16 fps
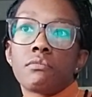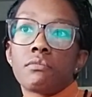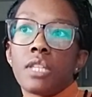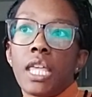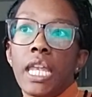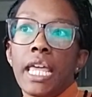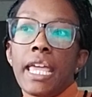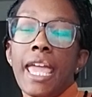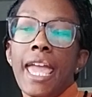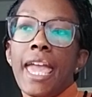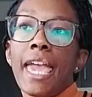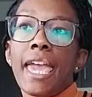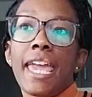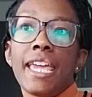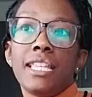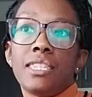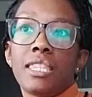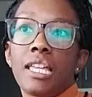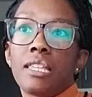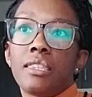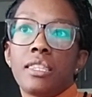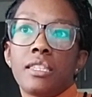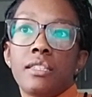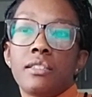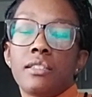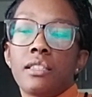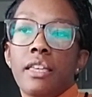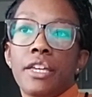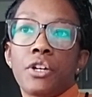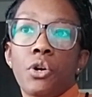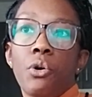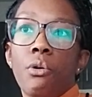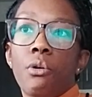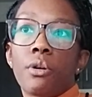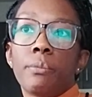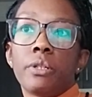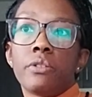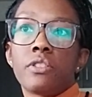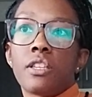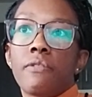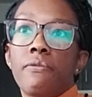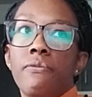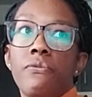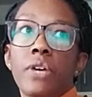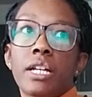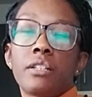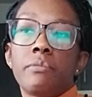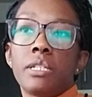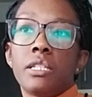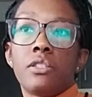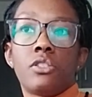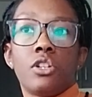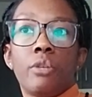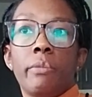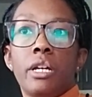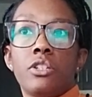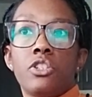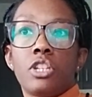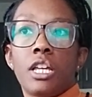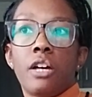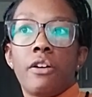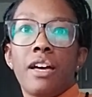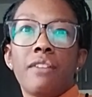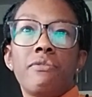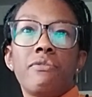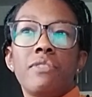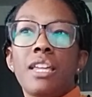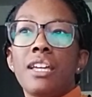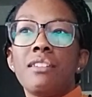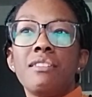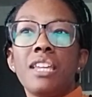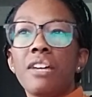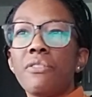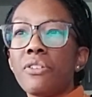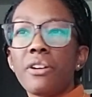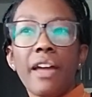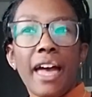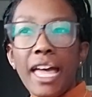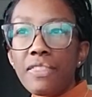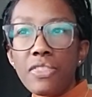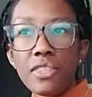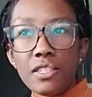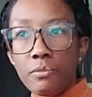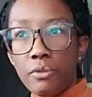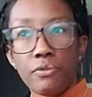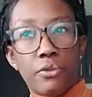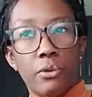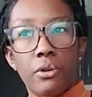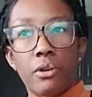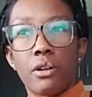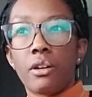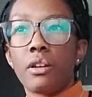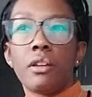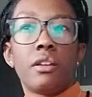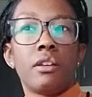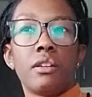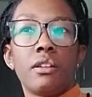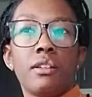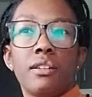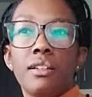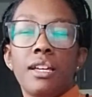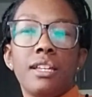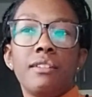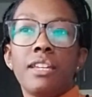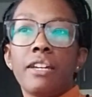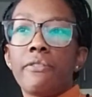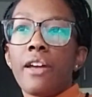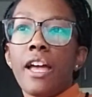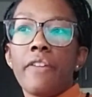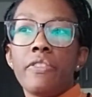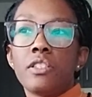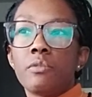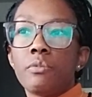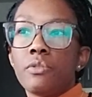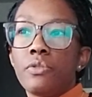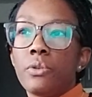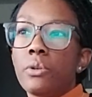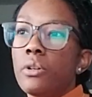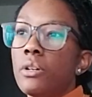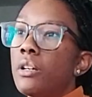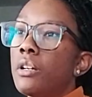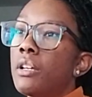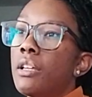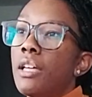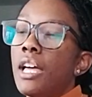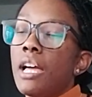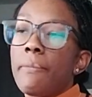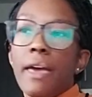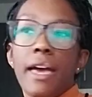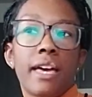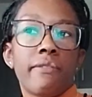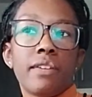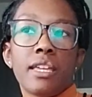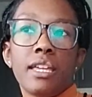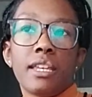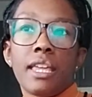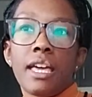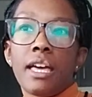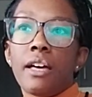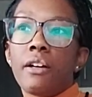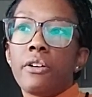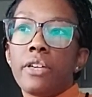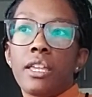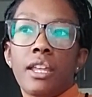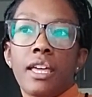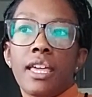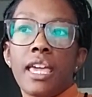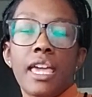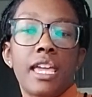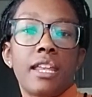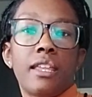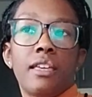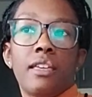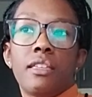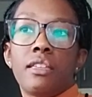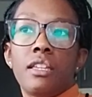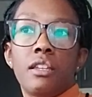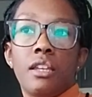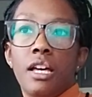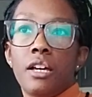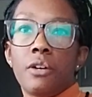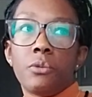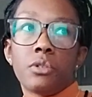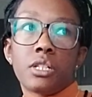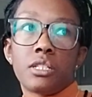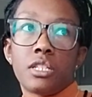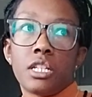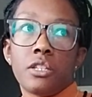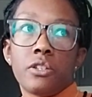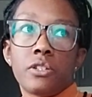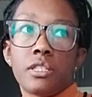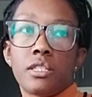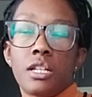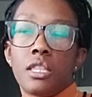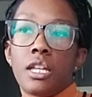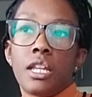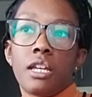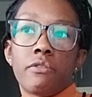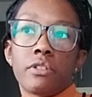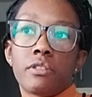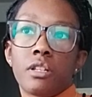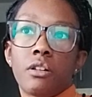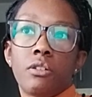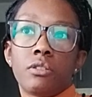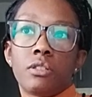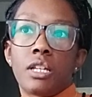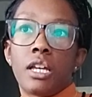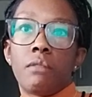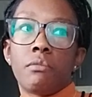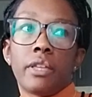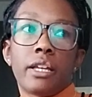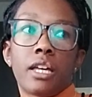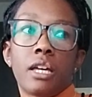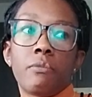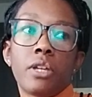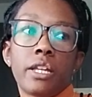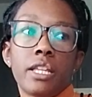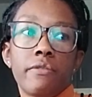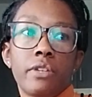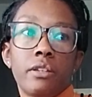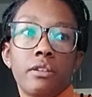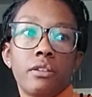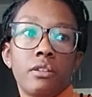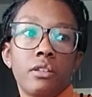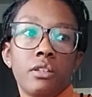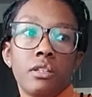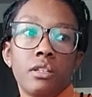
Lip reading: And I hate that the hormones affect me so much now. I never had this before. I'm having it now, and I hate it. And I will continue to say that every single time. Like, I'm not even